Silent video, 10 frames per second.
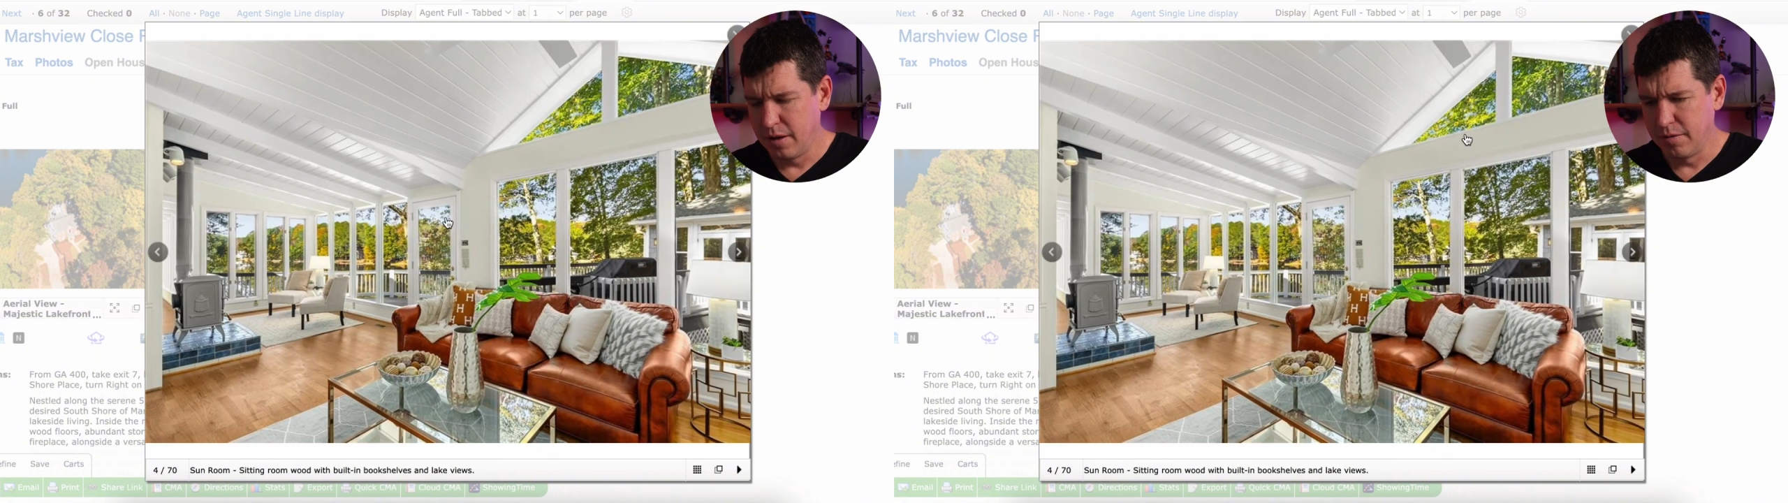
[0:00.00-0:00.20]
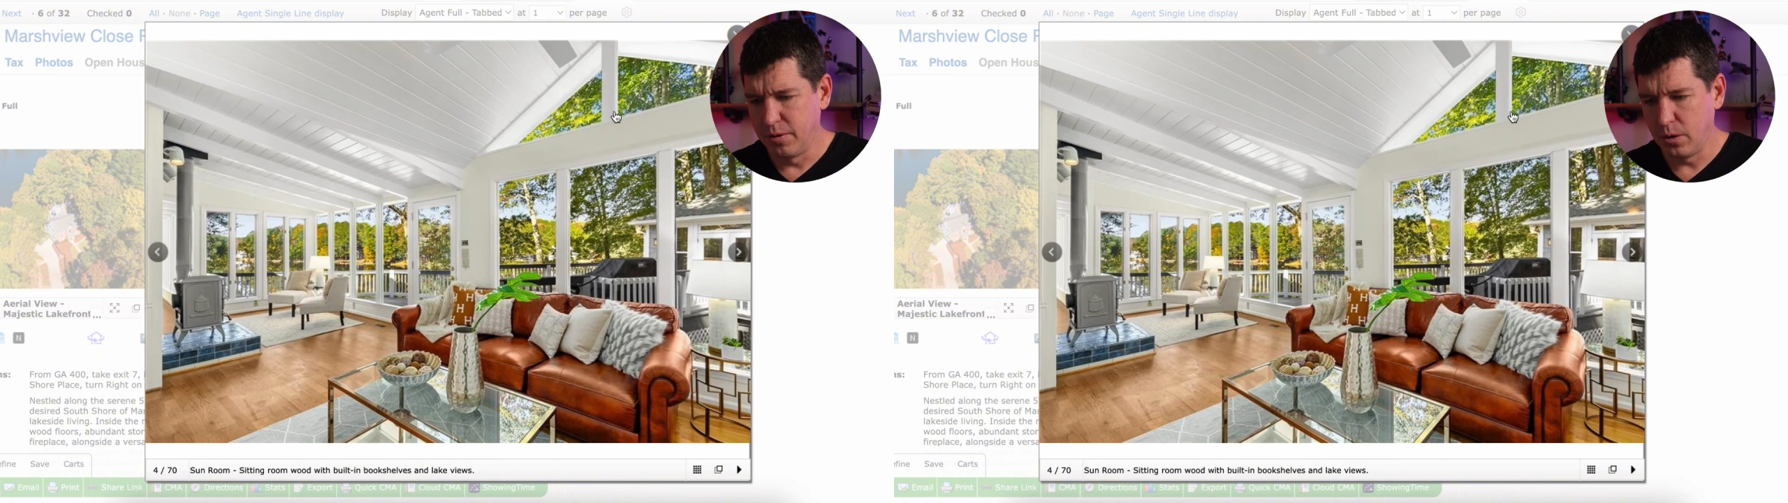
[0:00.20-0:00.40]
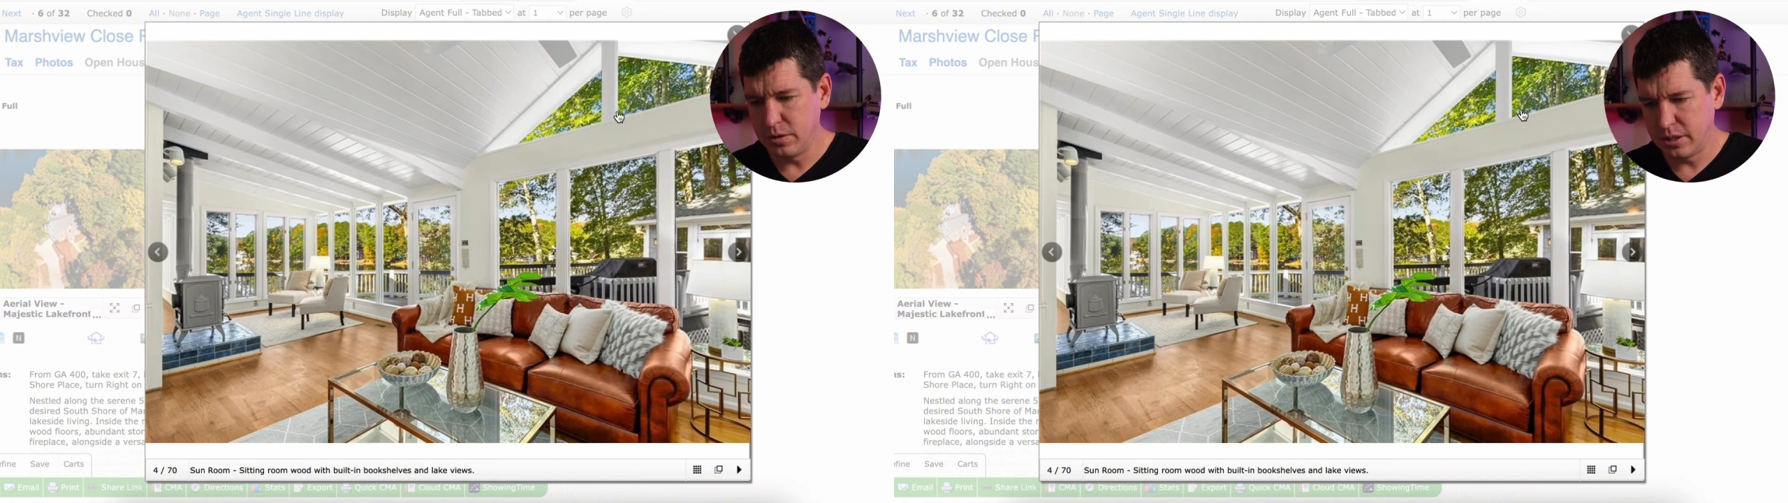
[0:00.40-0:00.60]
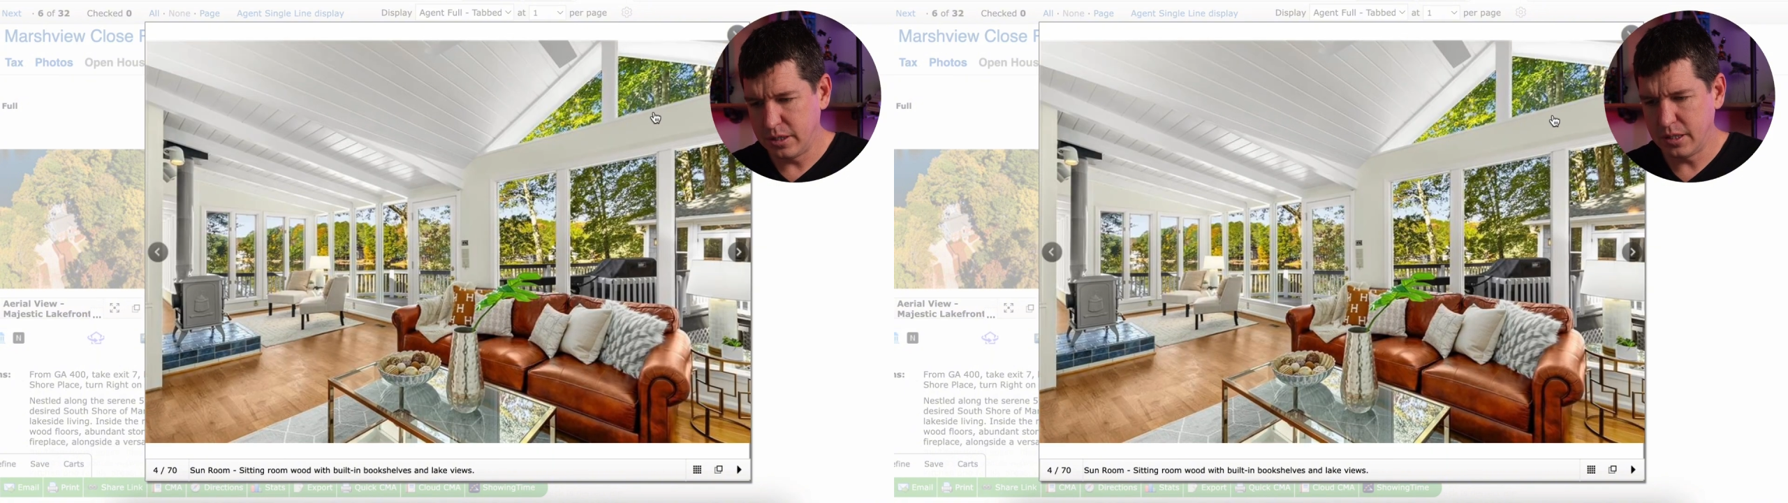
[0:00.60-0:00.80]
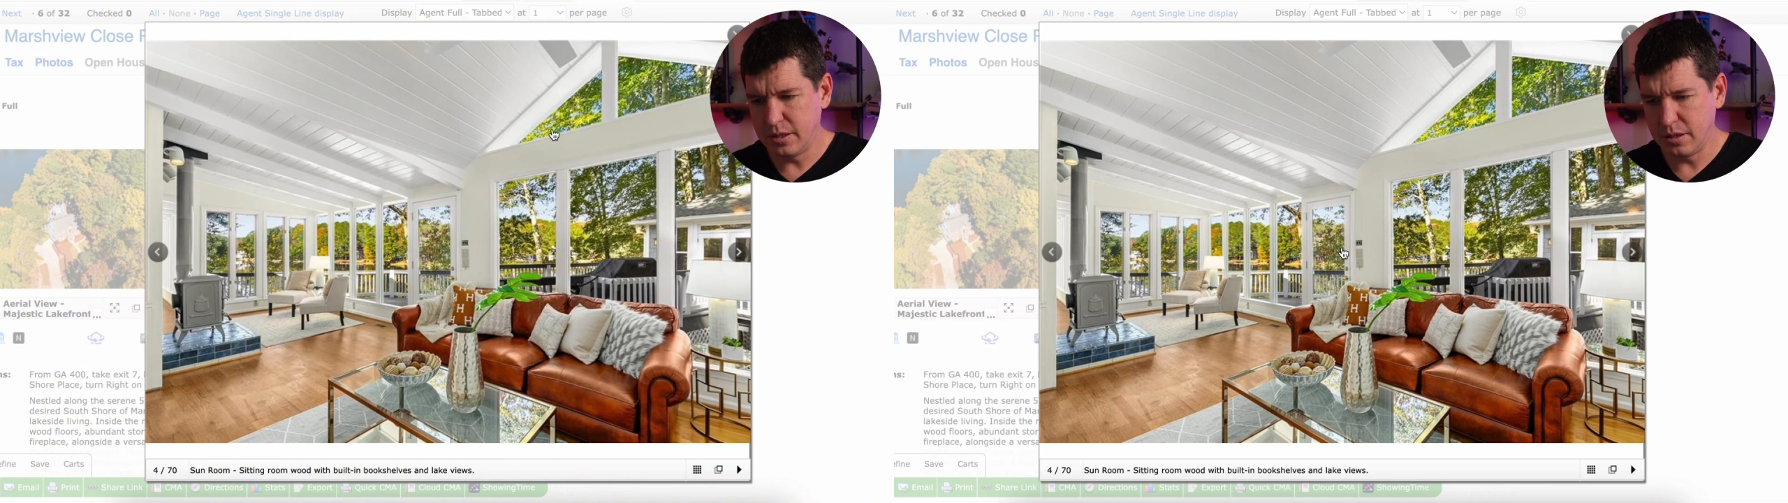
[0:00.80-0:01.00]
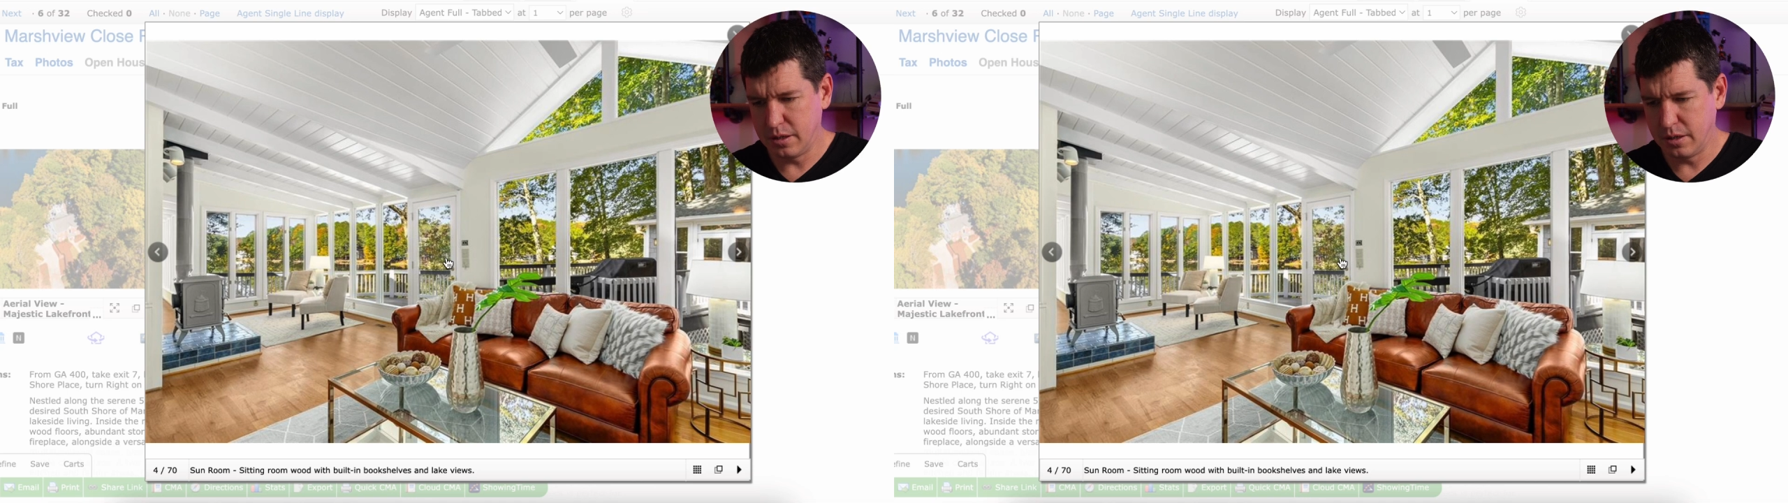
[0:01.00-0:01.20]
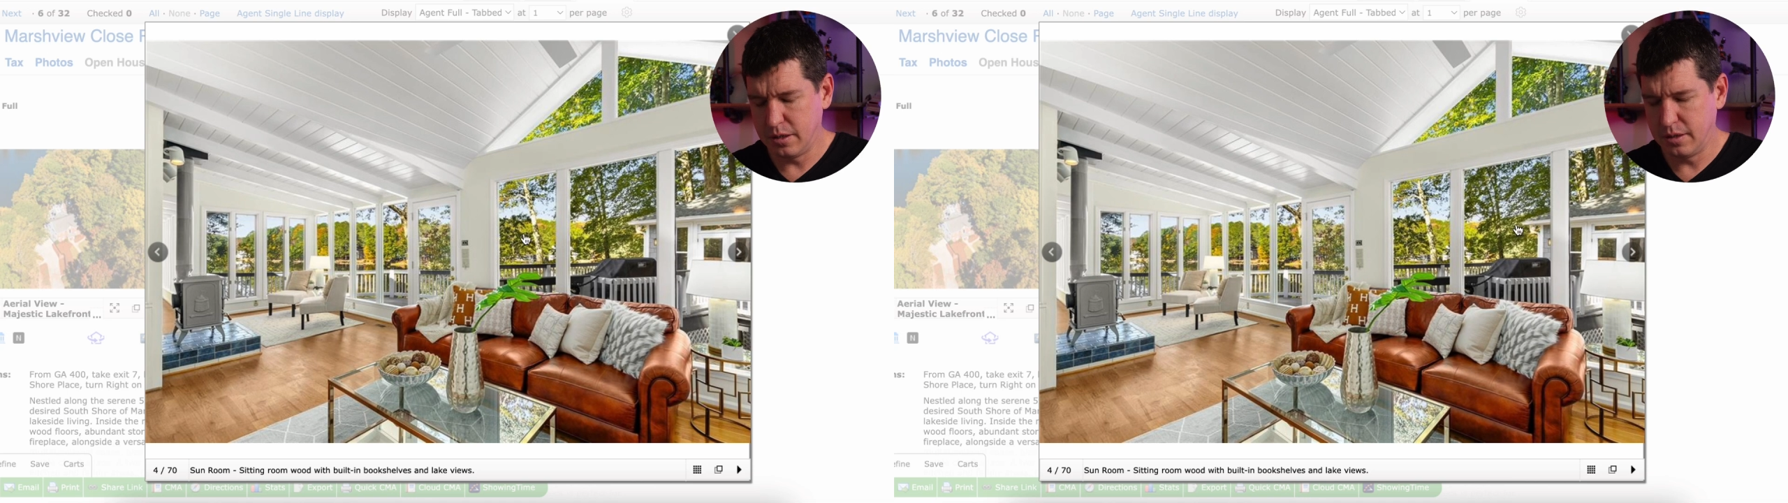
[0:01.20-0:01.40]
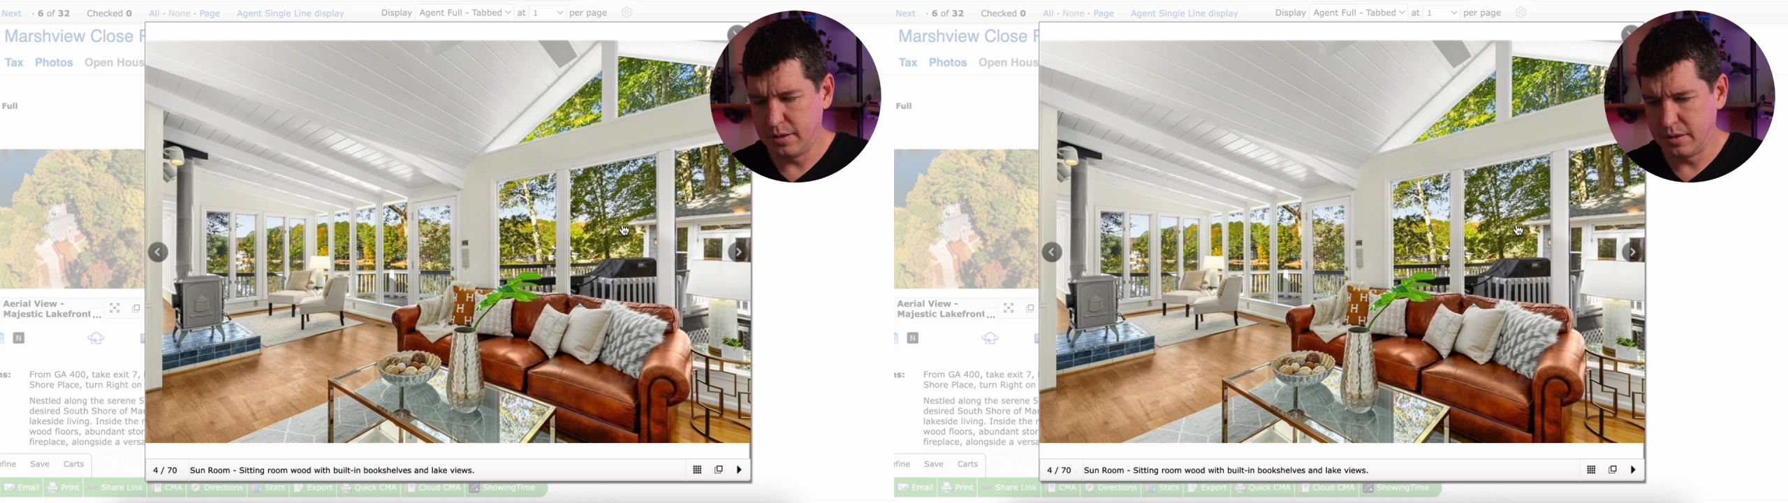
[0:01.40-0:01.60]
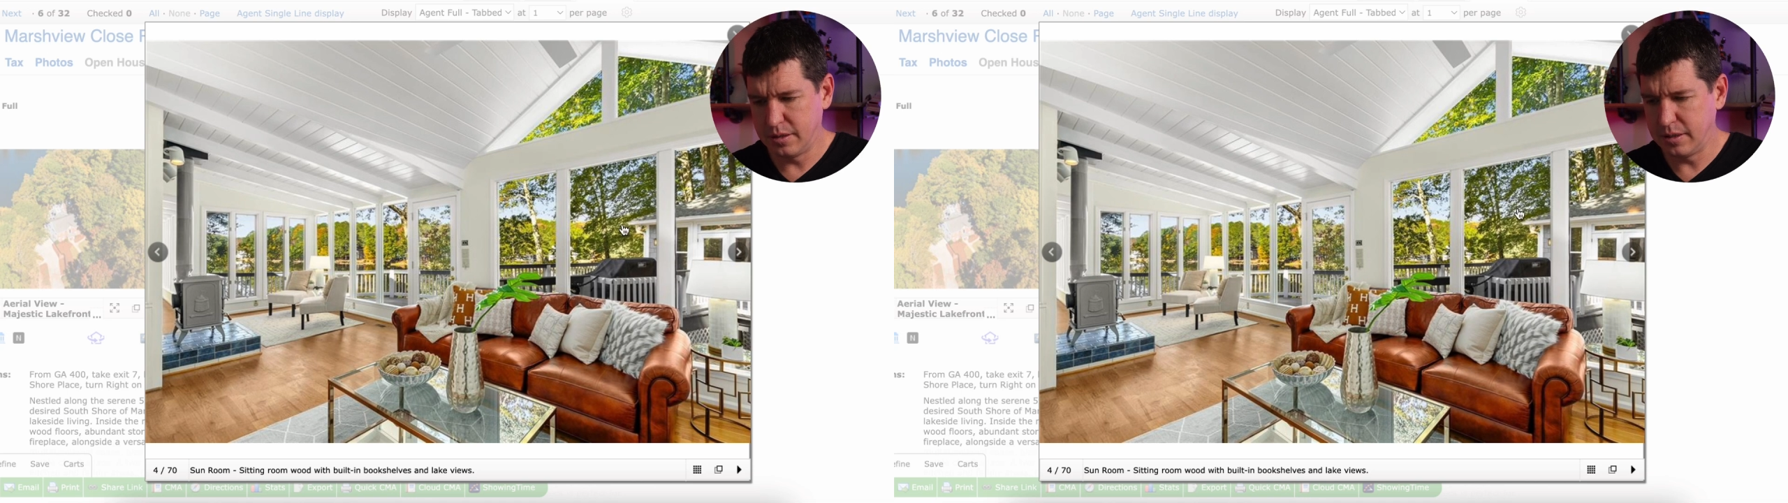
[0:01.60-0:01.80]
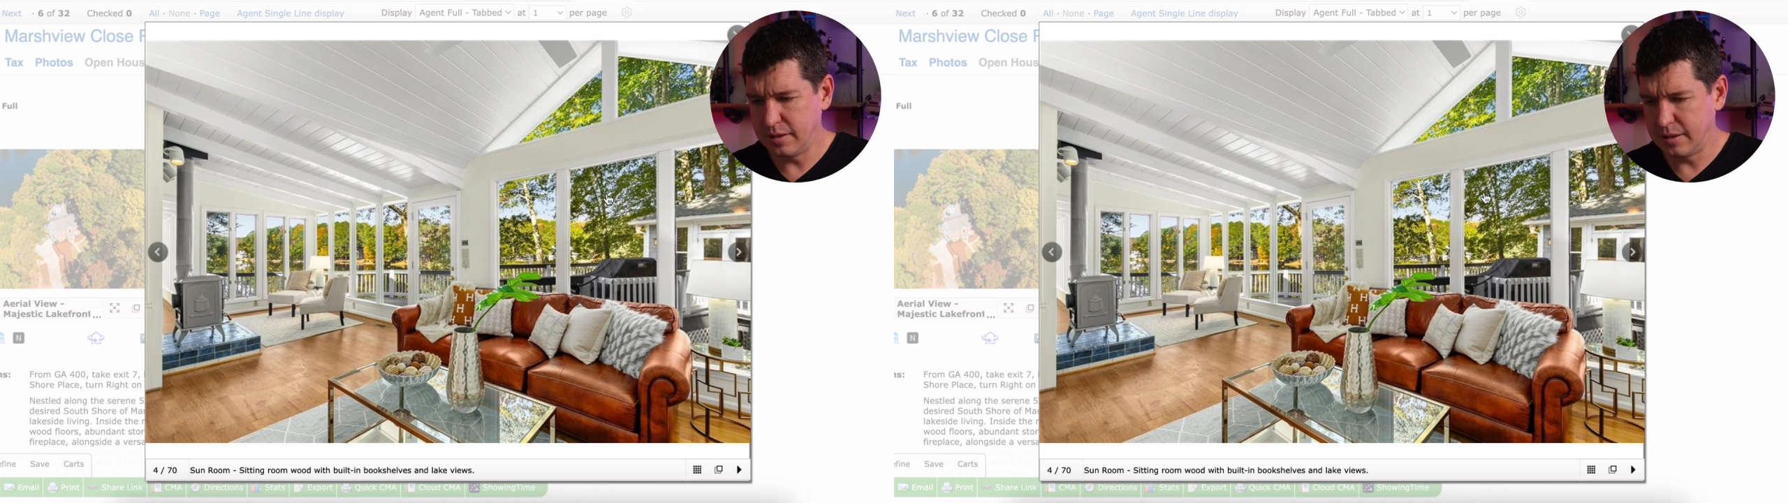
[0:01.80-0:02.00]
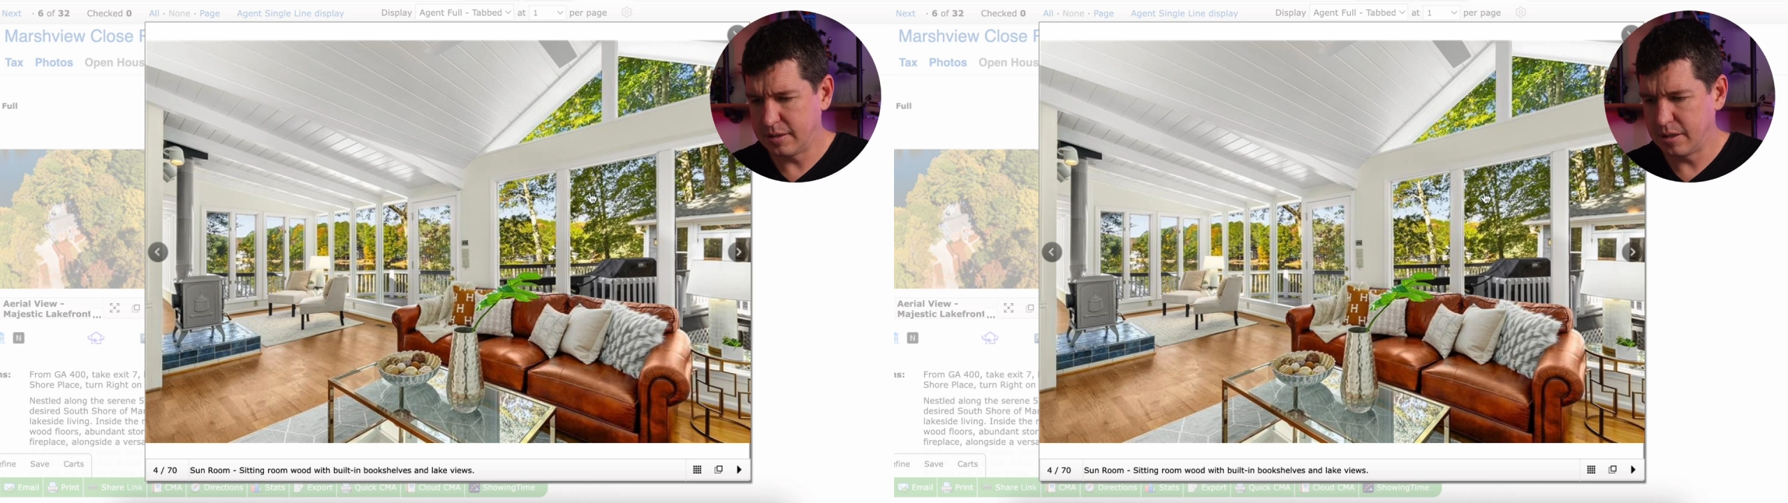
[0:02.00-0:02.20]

Vaulted ceilings